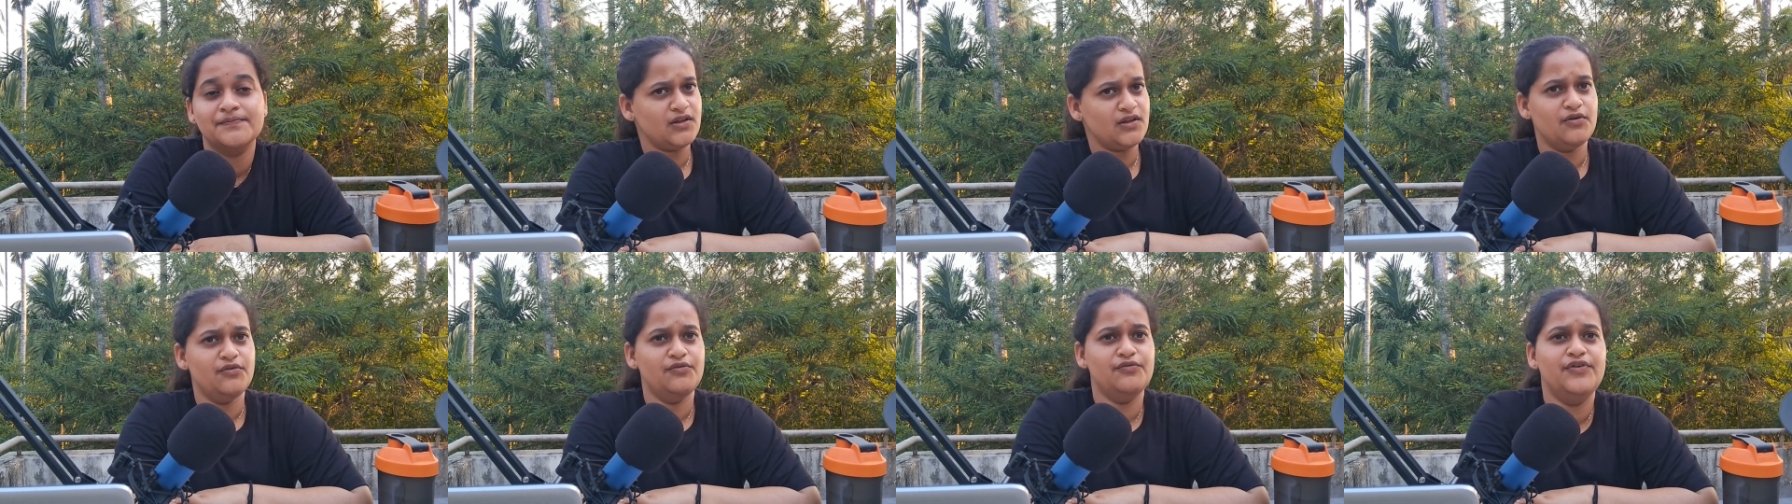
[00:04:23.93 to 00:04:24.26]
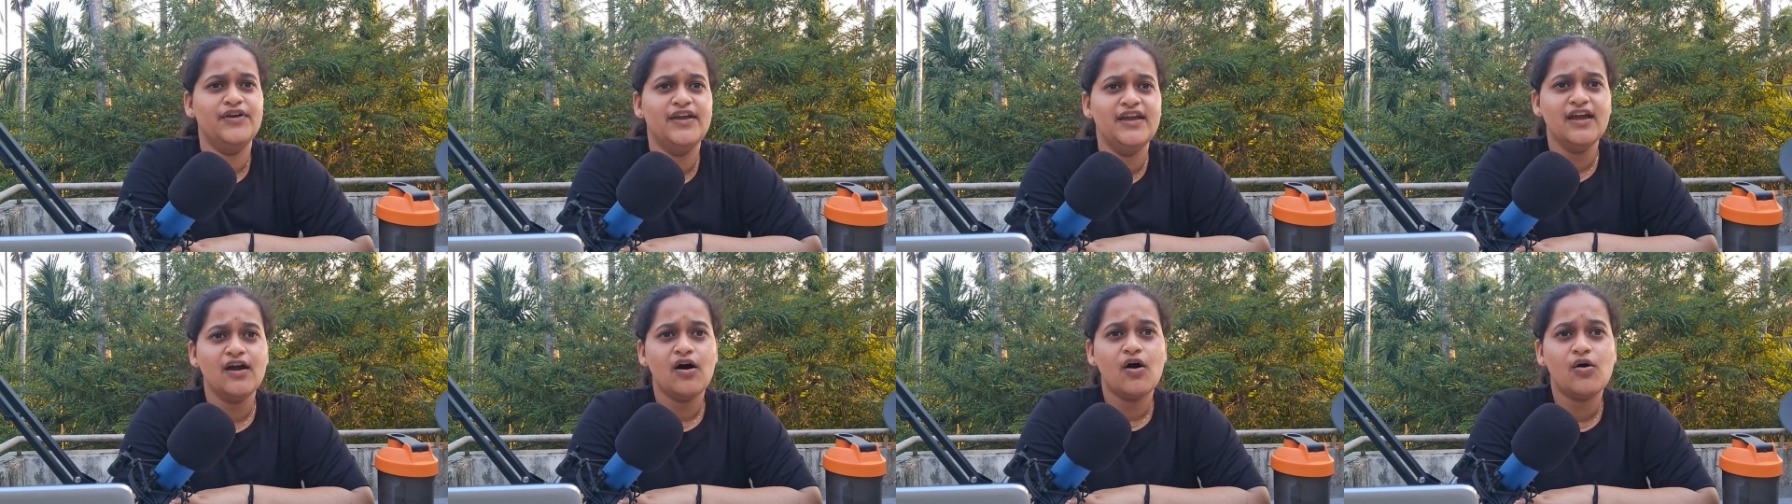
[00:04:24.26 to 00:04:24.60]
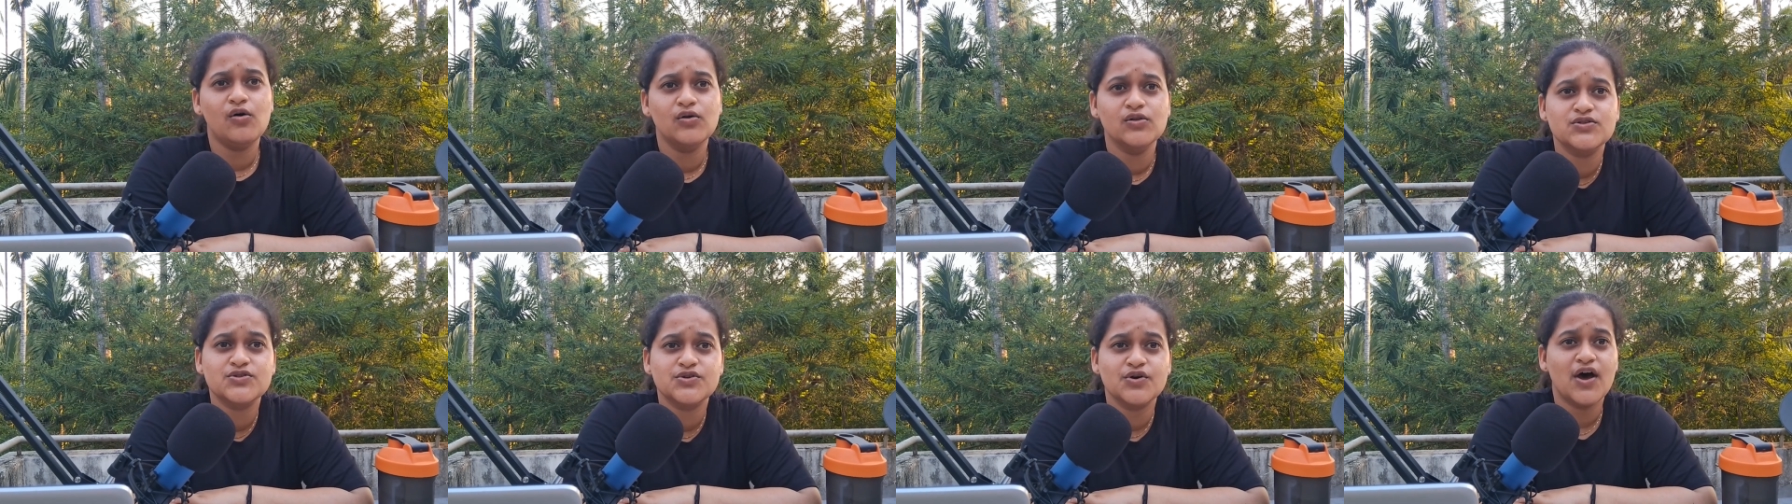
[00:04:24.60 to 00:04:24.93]
We
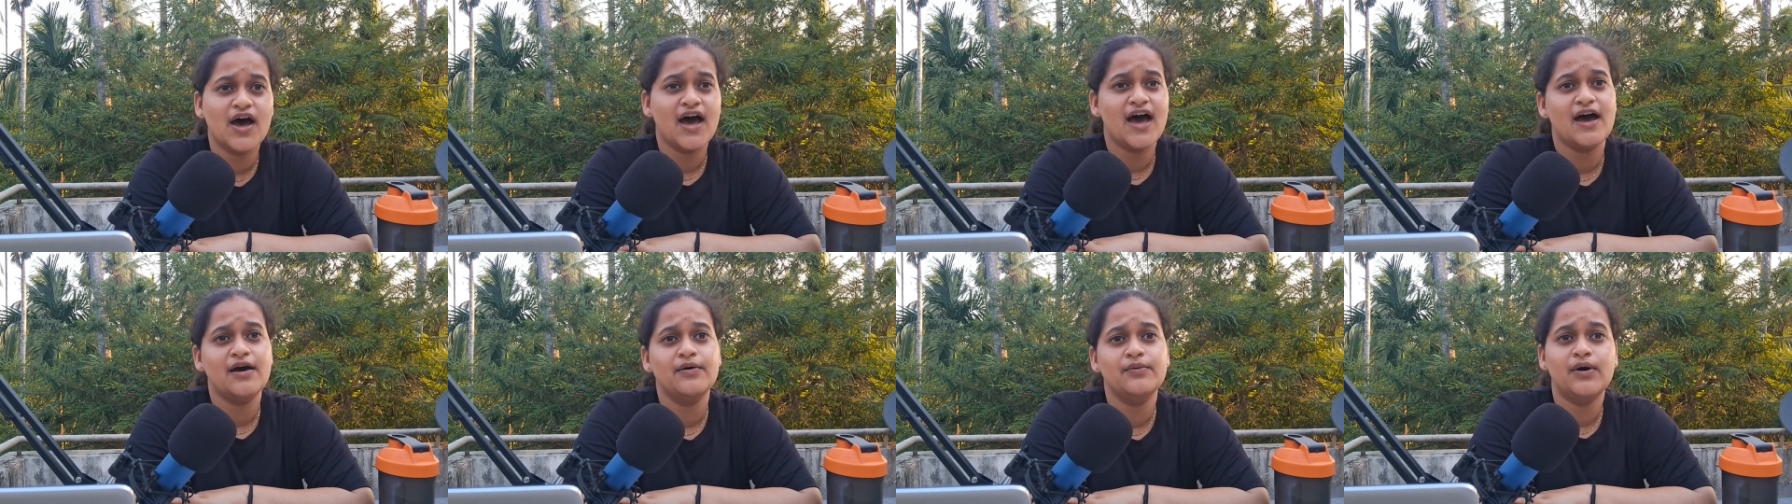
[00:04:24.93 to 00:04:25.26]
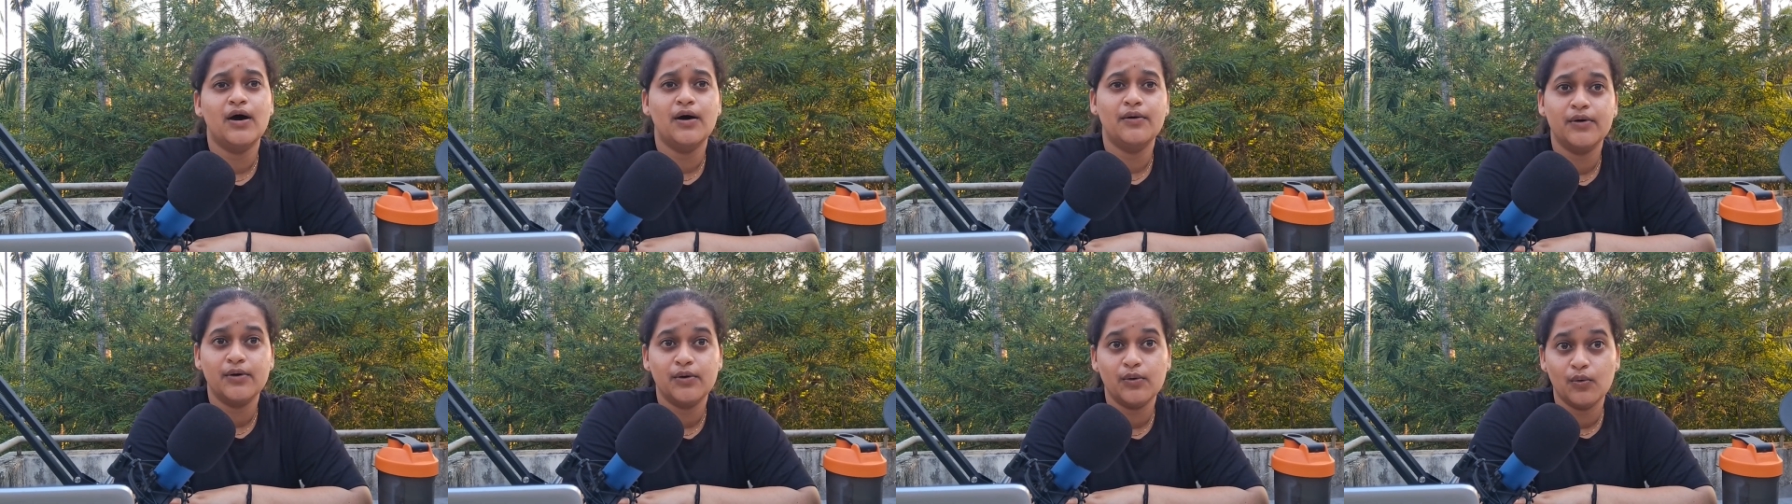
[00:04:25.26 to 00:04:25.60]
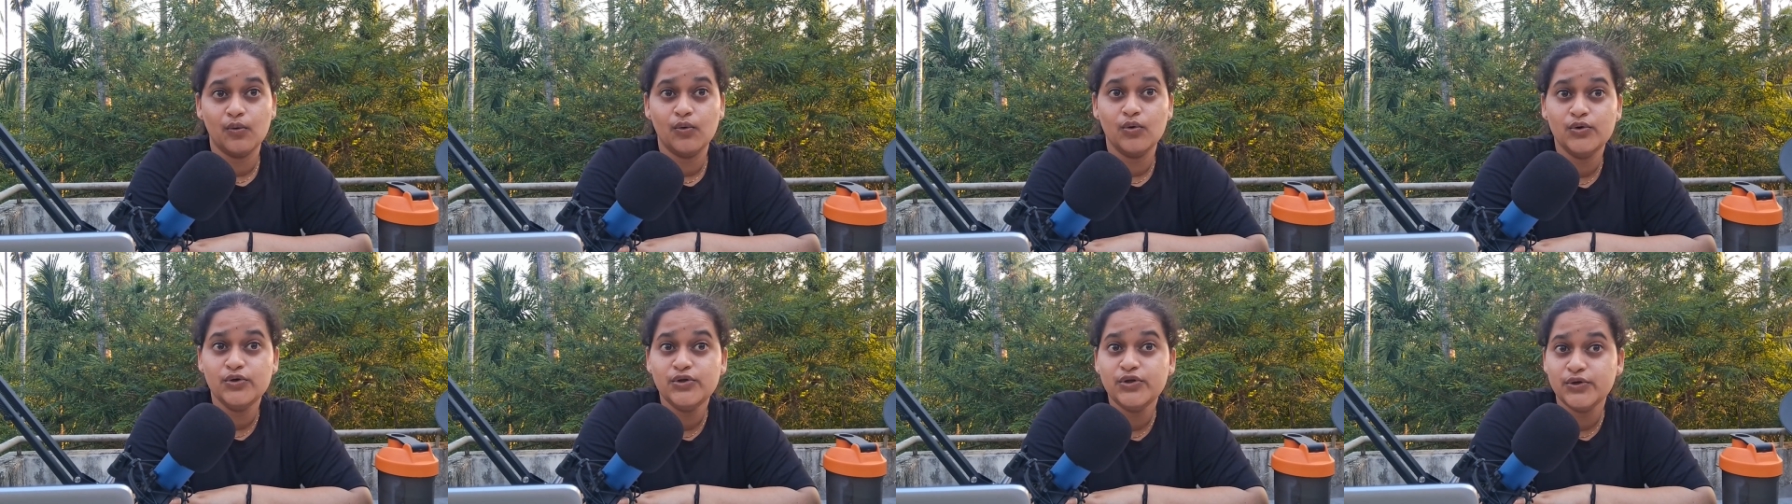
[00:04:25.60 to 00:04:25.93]
also have our
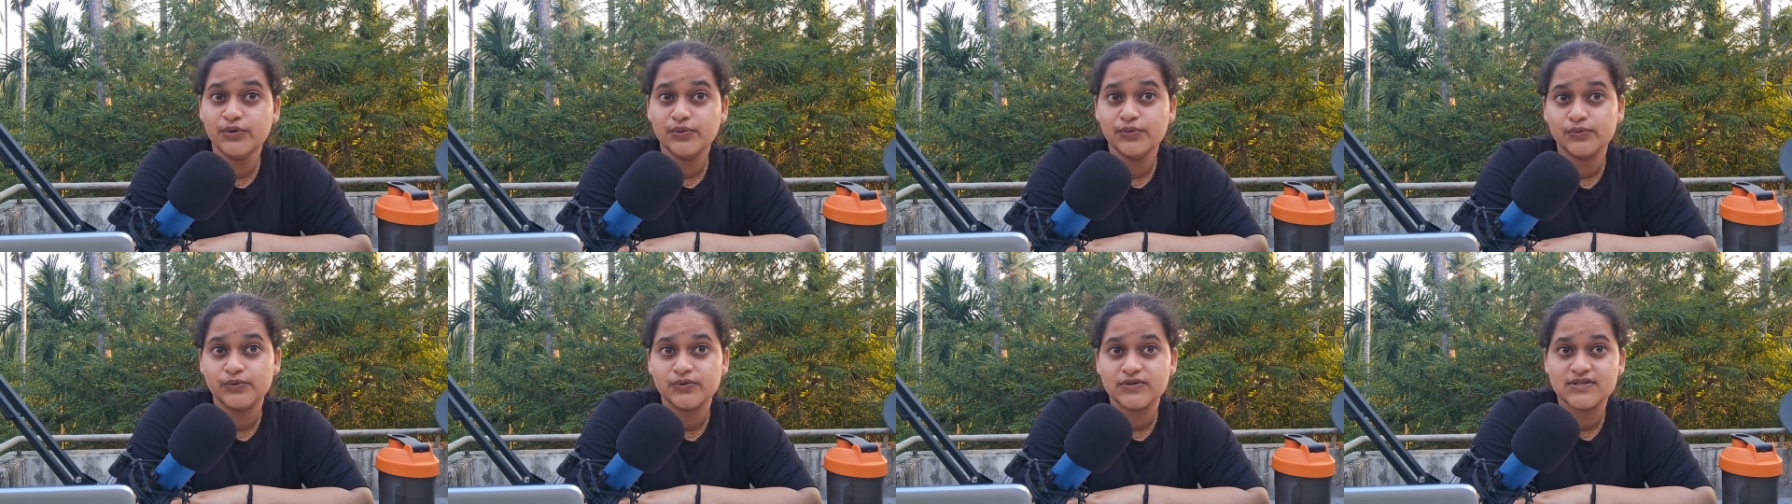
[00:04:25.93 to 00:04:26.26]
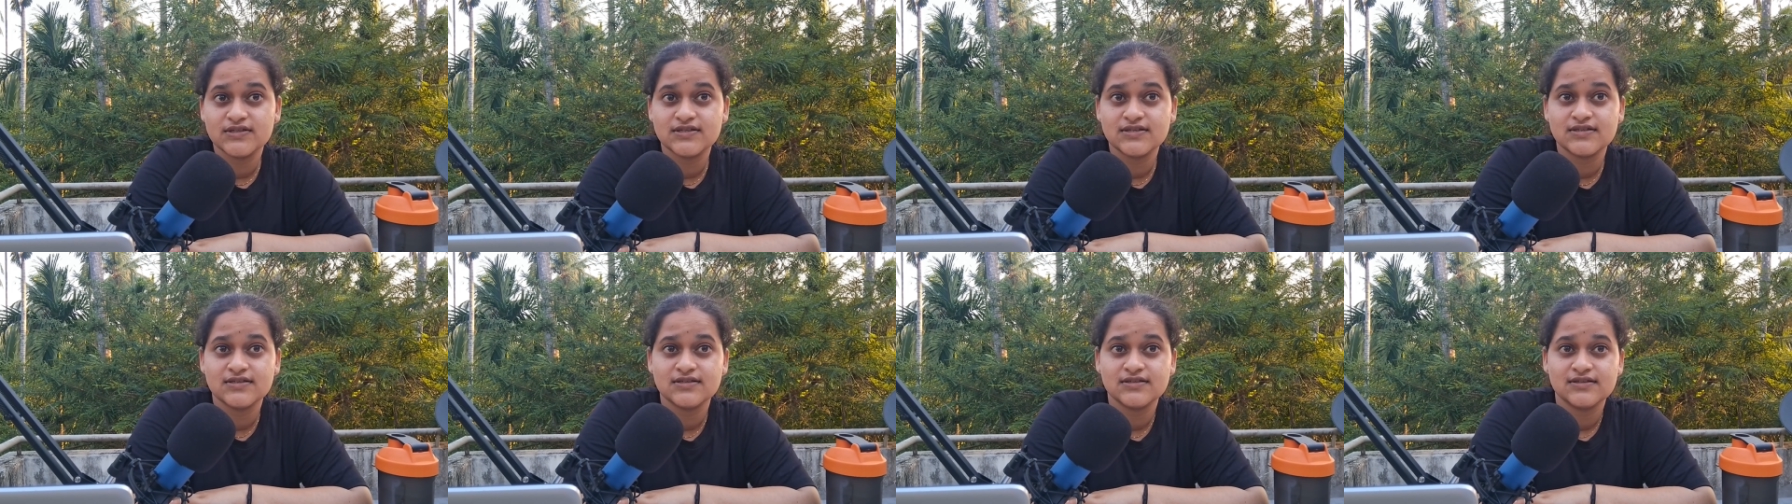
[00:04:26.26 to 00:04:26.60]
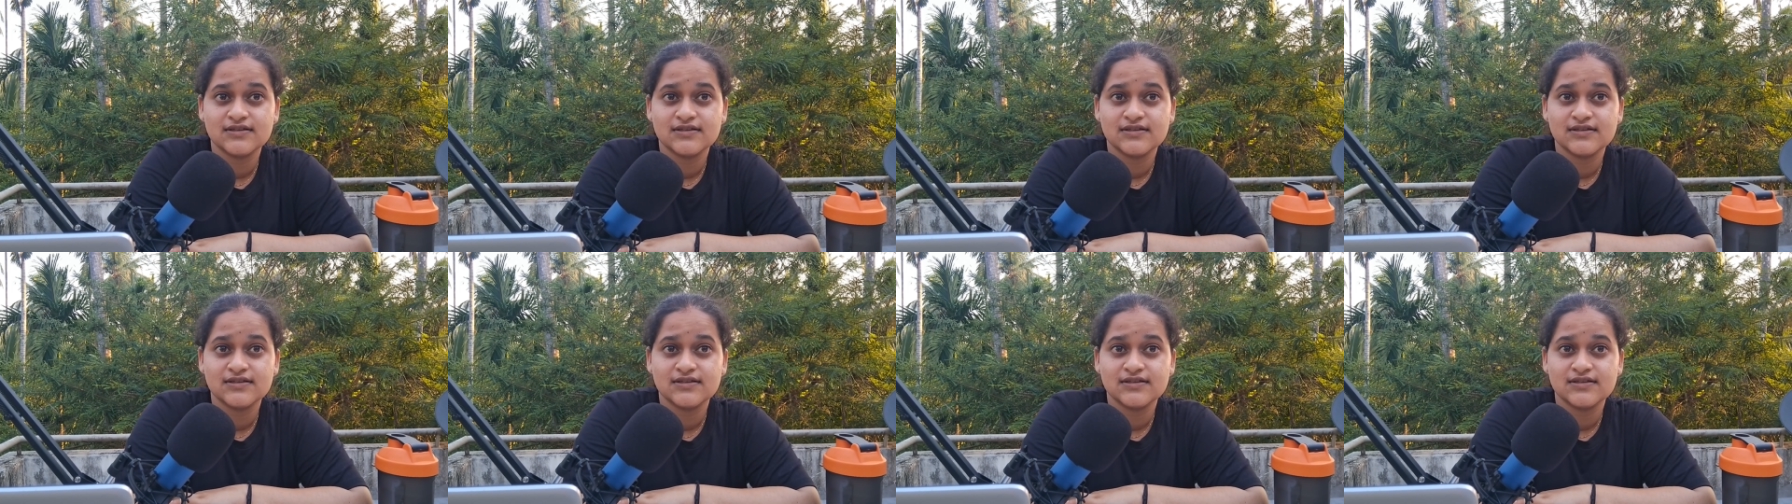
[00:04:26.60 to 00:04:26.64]
own nukes.